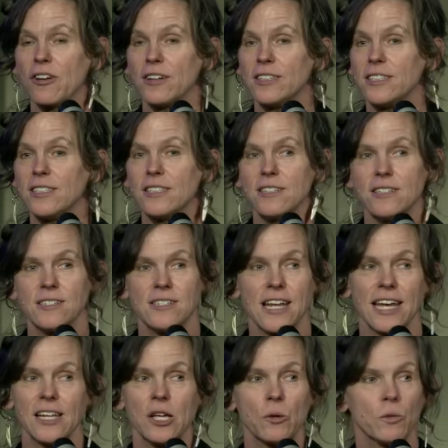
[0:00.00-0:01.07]
their
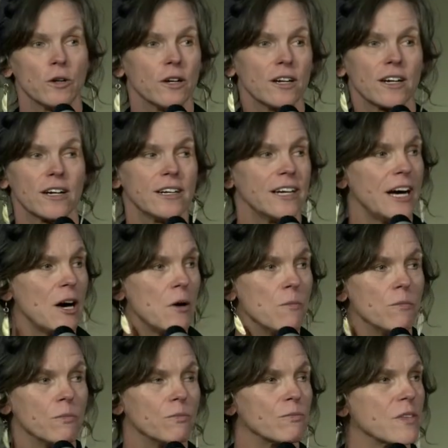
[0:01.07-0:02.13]
daily work
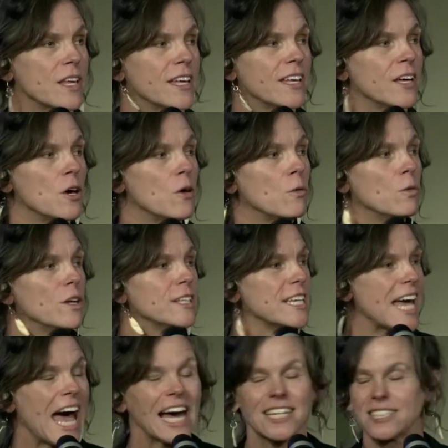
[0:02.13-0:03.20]
wielding
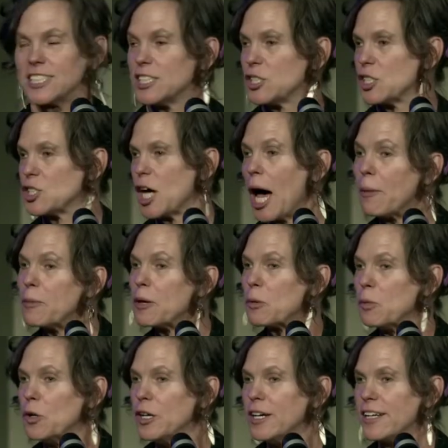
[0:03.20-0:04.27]
axes and chopping
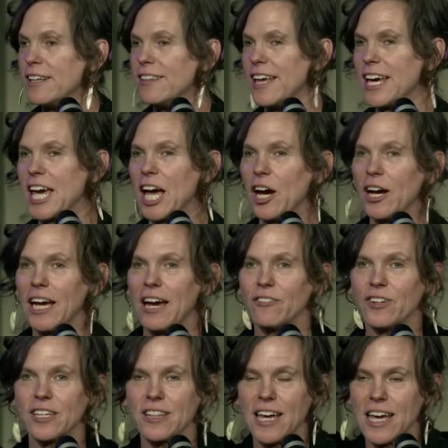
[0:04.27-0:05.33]
wood. They carry
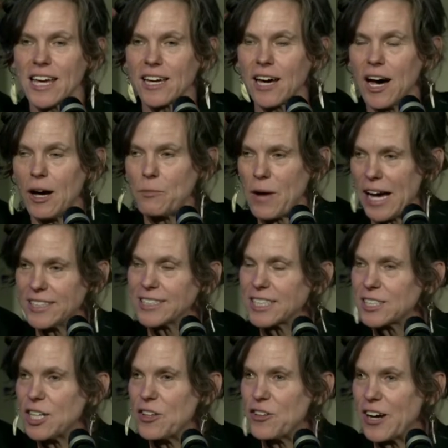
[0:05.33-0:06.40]
everything on
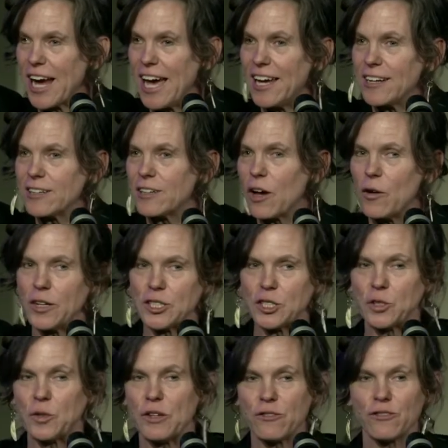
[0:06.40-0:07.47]
baskets on their head going
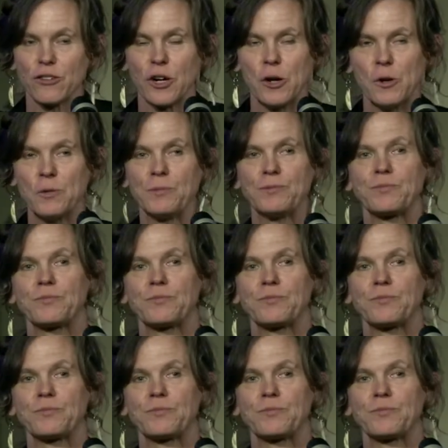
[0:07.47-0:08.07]
to and fro.